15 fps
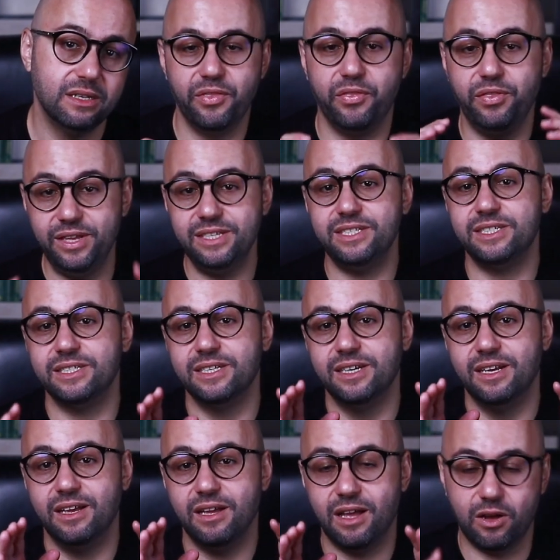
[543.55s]
These
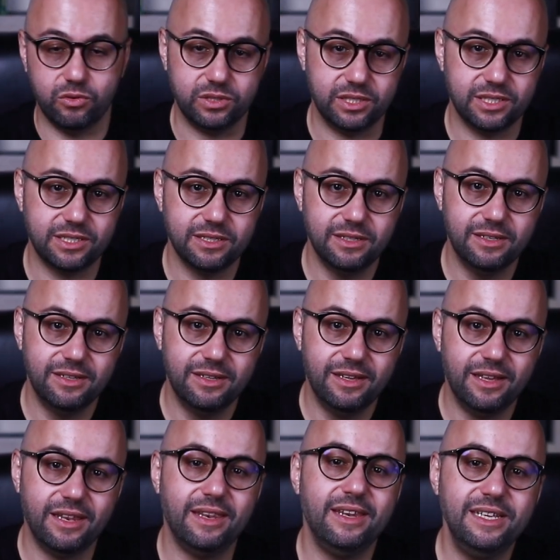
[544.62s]
audits
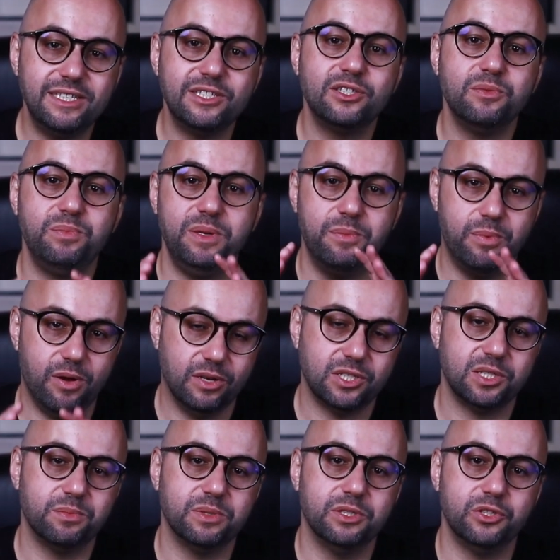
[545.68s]
needs to be
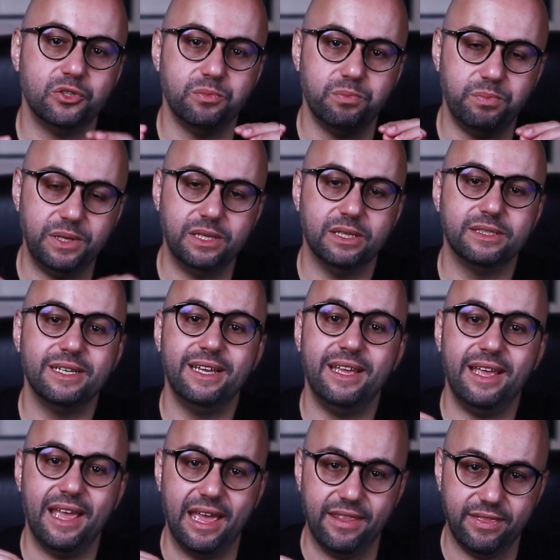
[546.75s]
possible to build
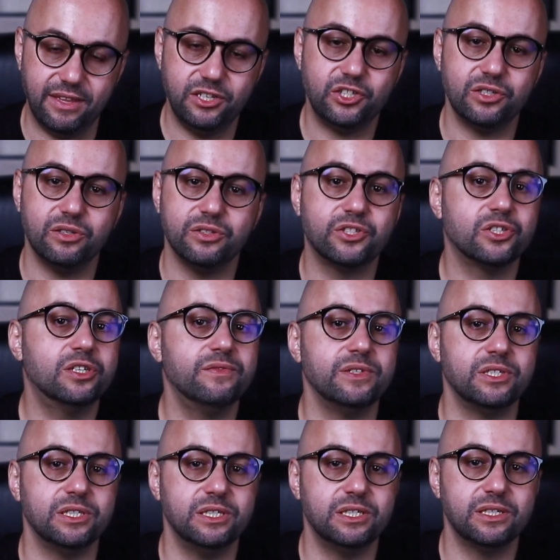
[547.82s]
additional
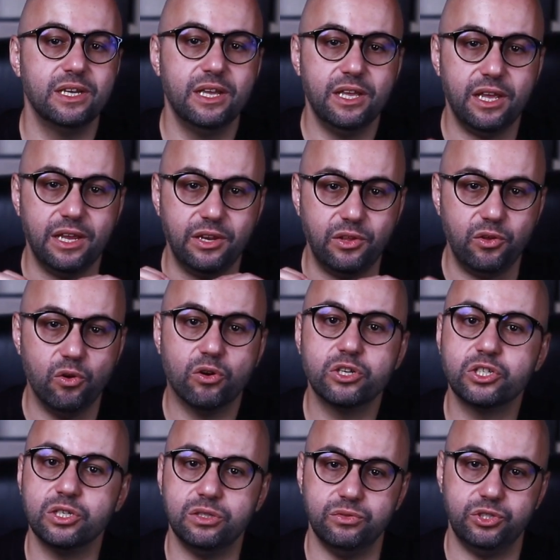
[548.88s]
services in your
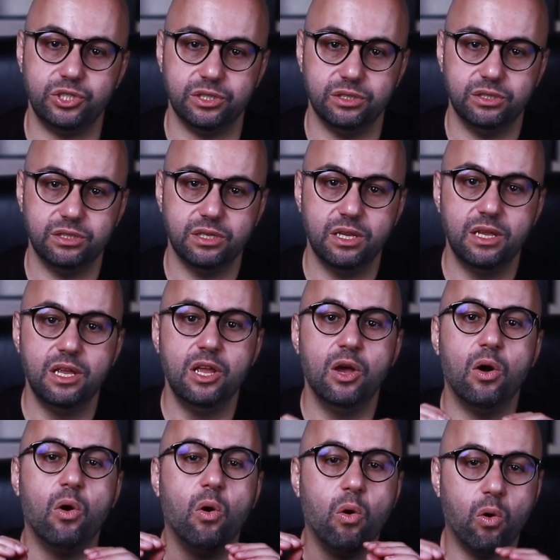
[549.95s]
solution
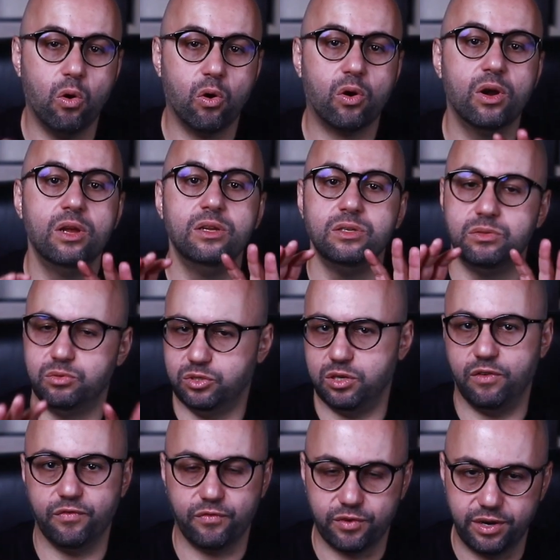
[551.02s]
or
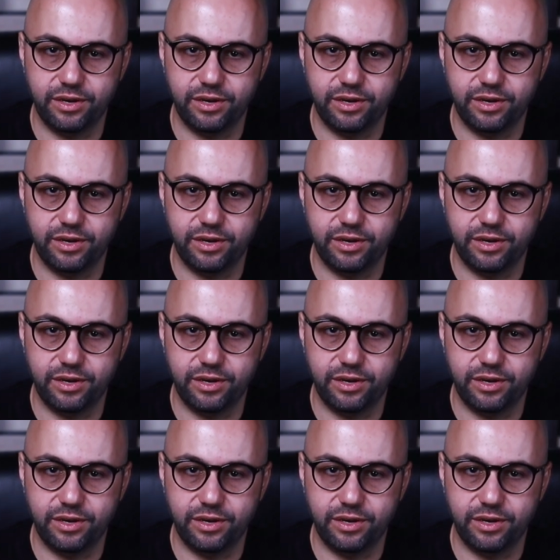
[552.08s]
software